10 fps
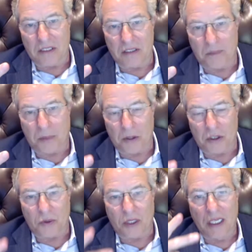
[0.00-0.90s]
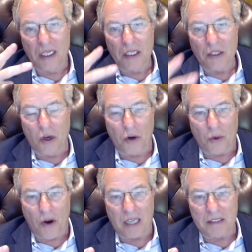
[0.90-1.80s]
of perjury,
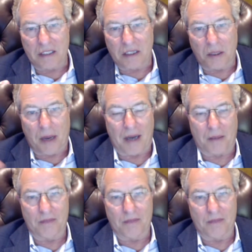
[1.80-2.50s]
notarized at the bottom.